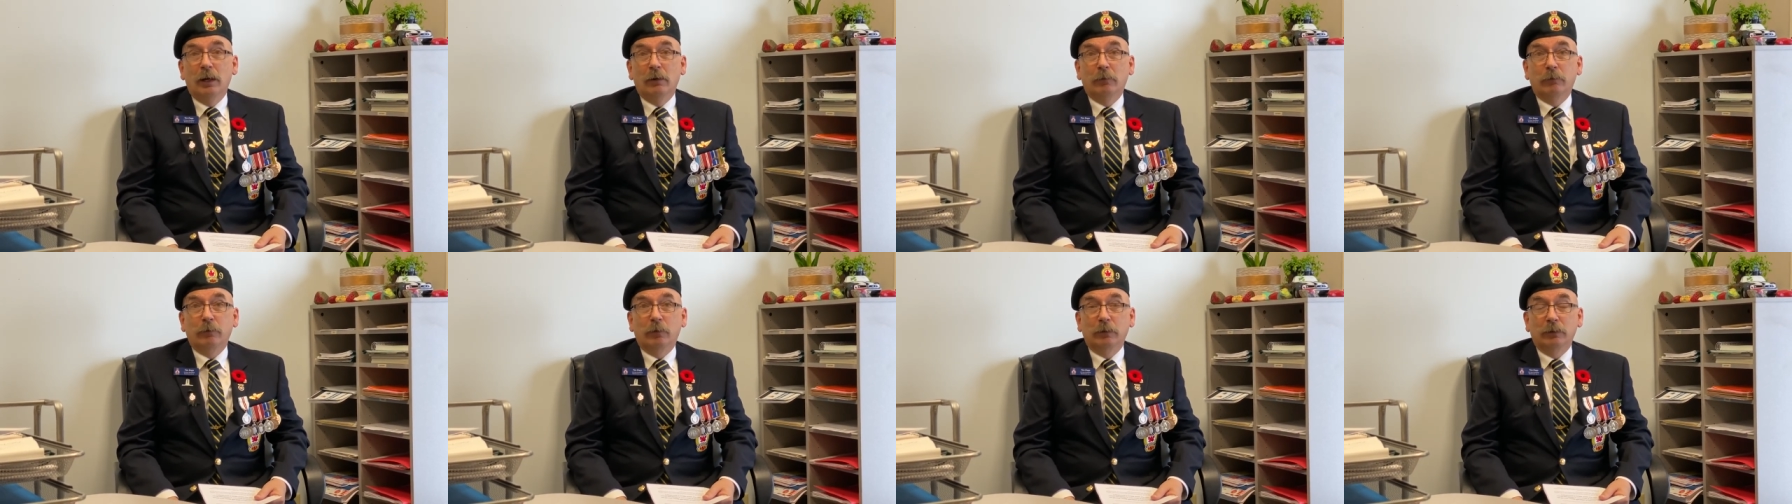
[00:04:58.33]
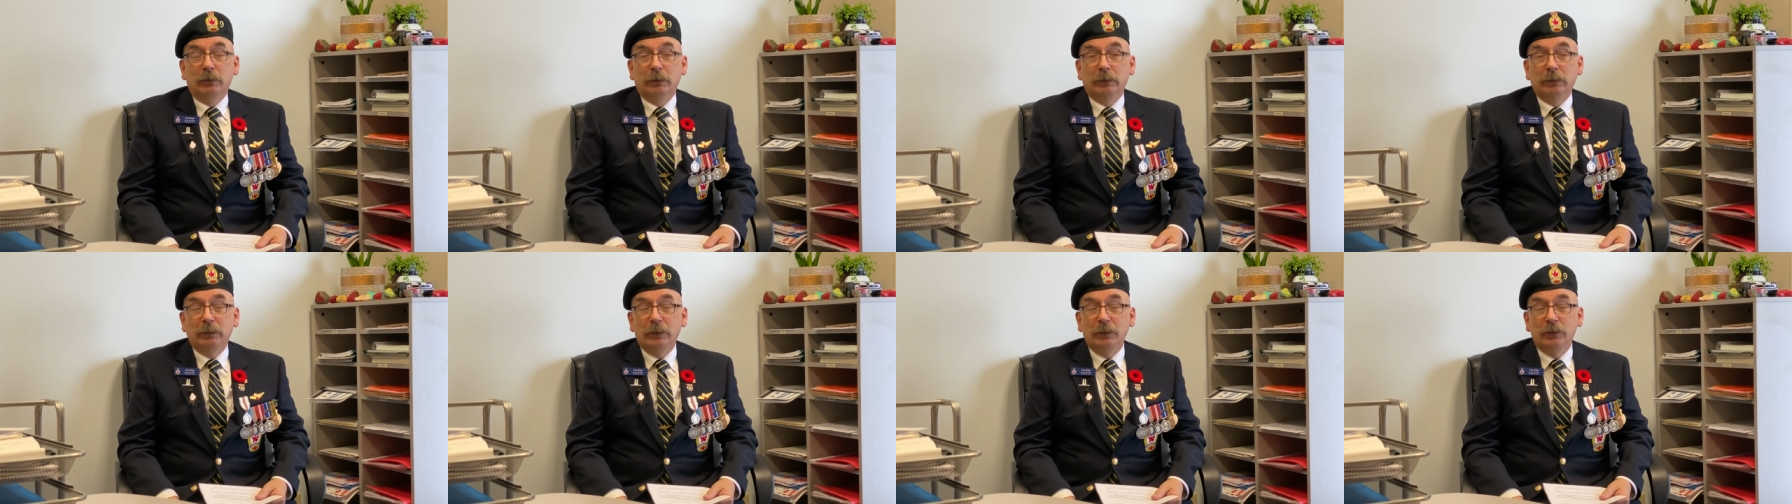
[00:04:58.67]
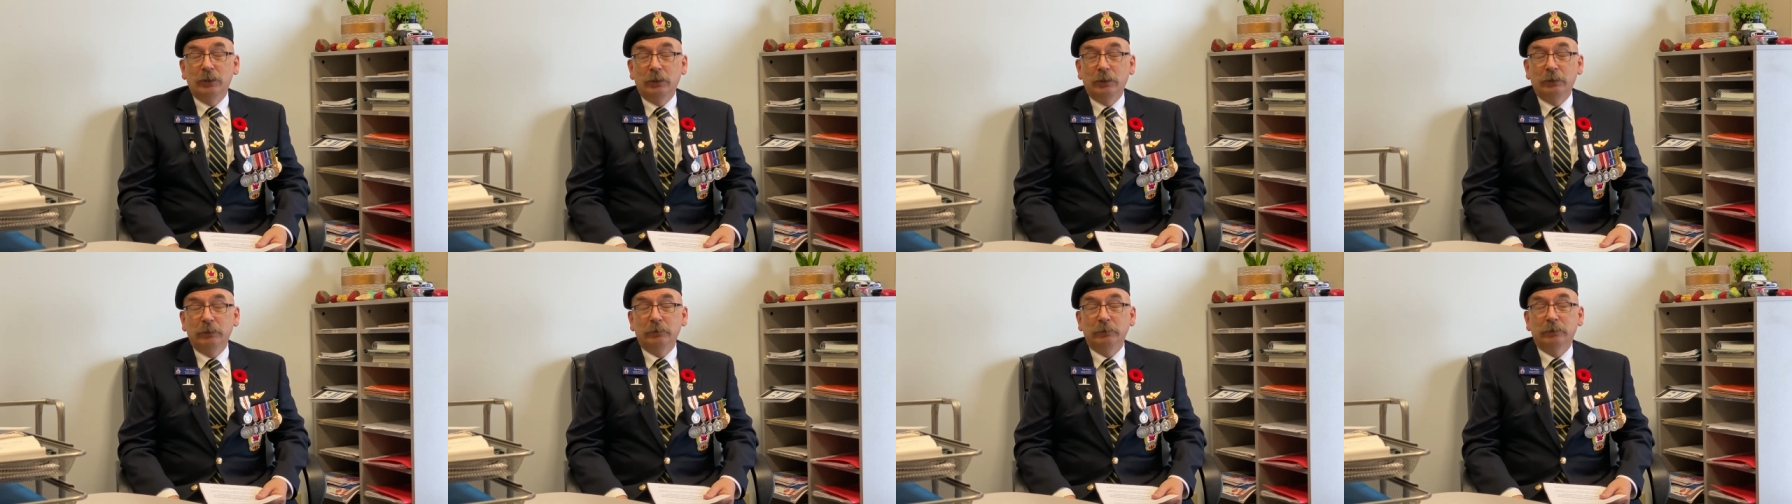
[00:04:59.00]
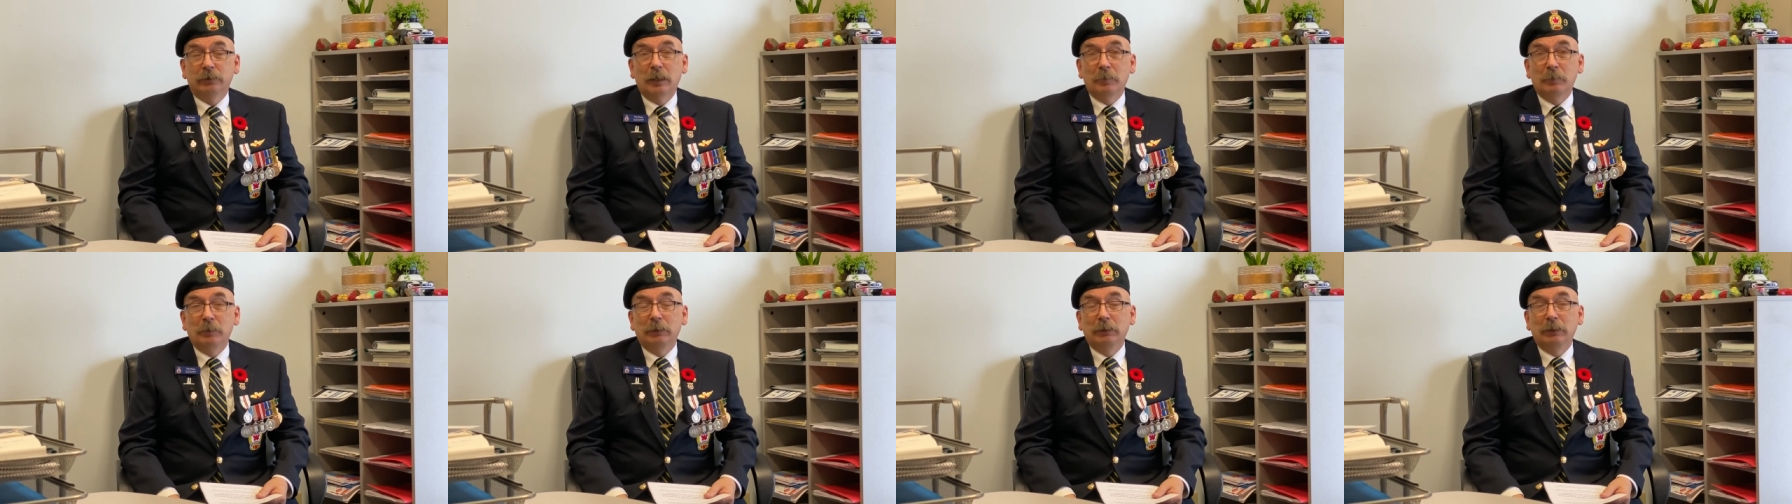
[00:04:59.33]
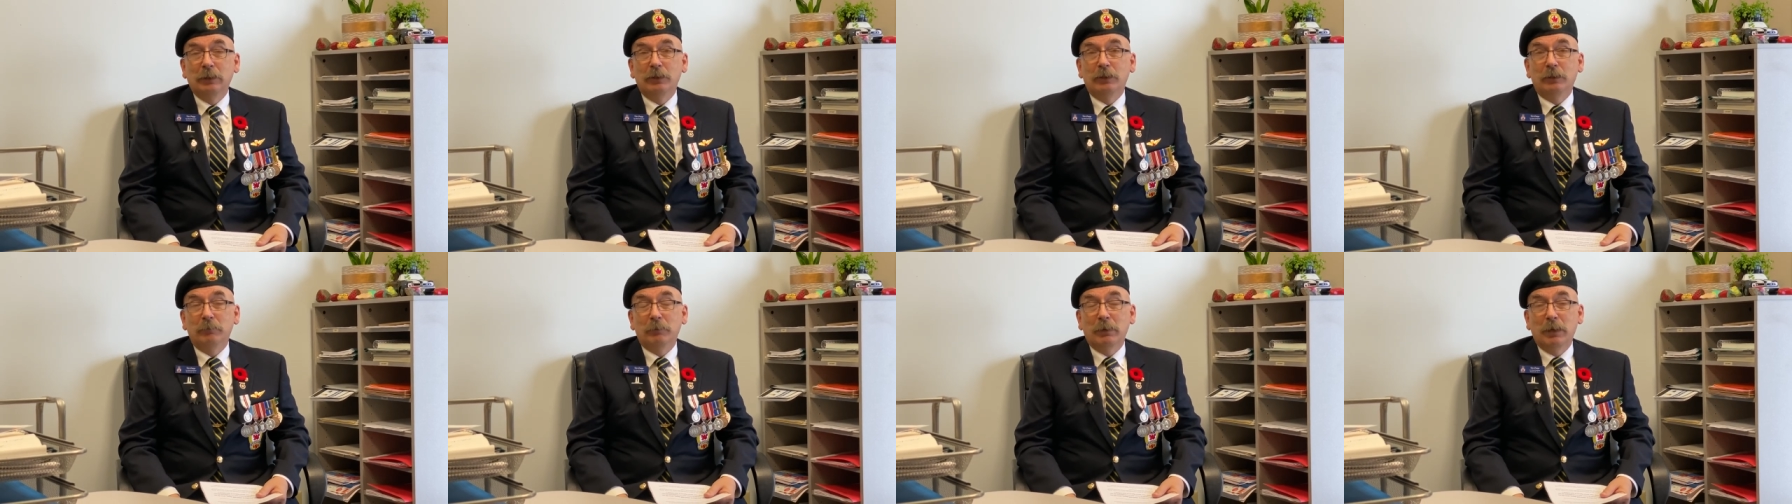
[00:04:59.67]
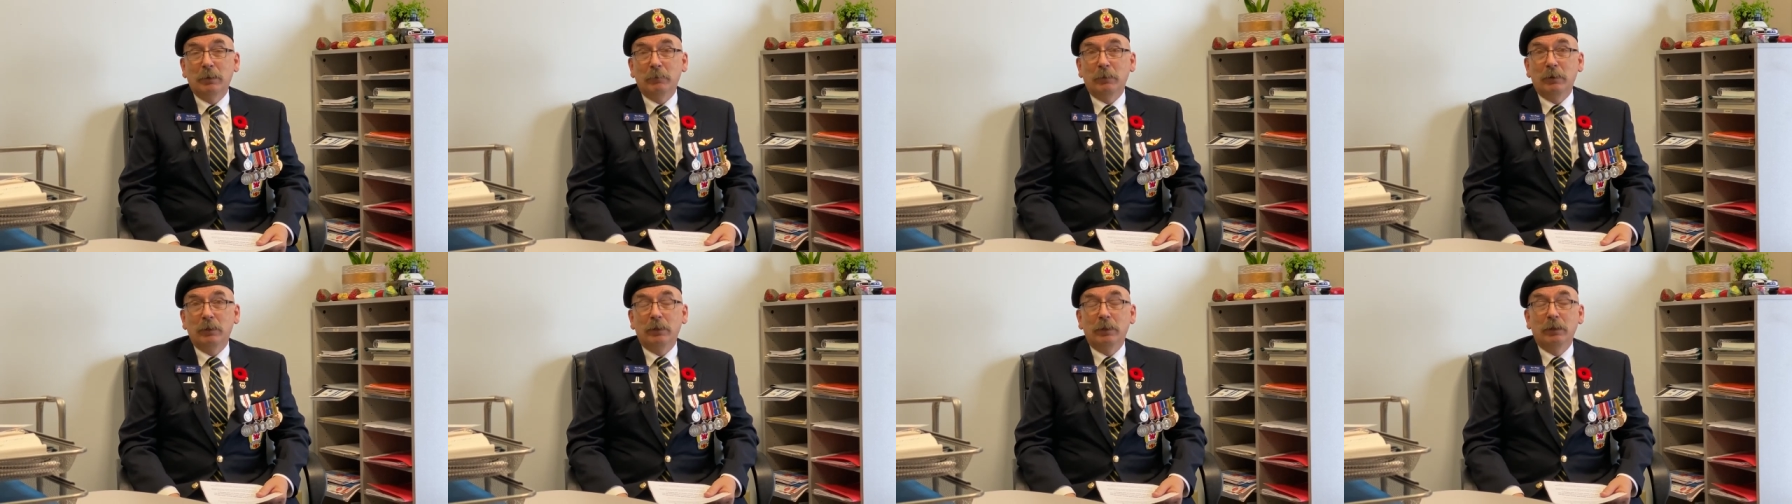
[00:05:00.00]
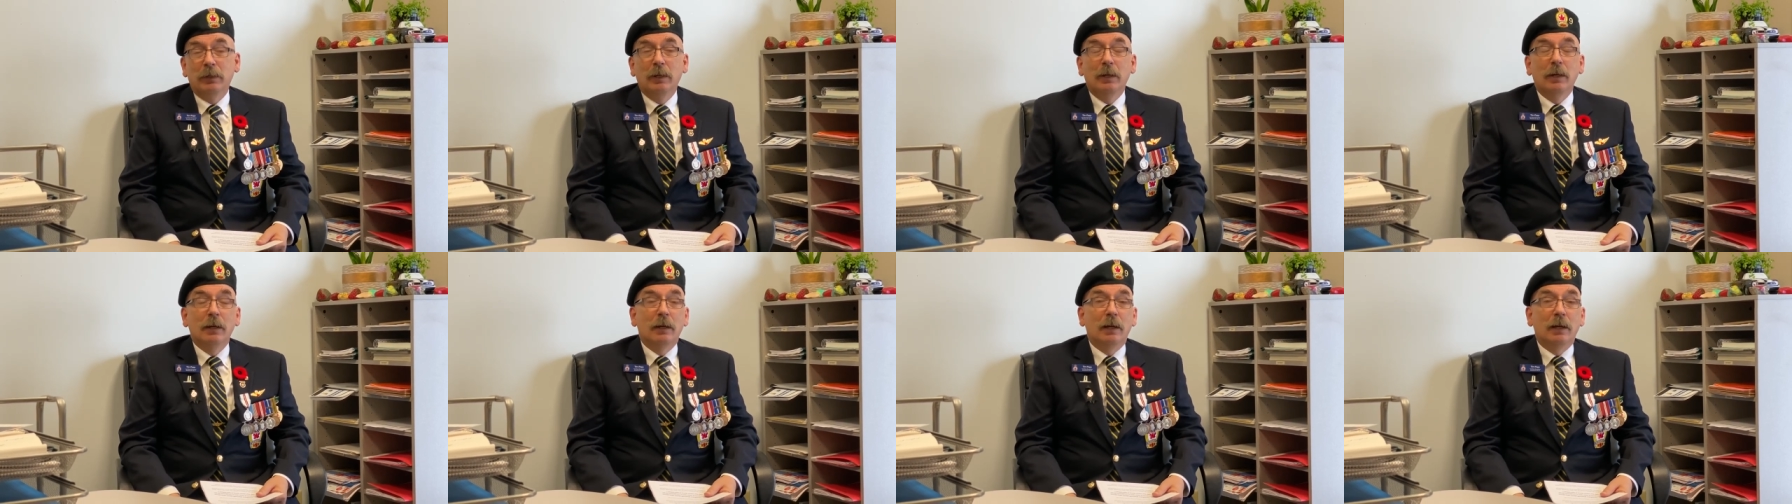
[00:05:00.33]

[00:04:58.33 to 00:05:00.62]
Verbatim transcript: for the Legion. I'm a Legion member.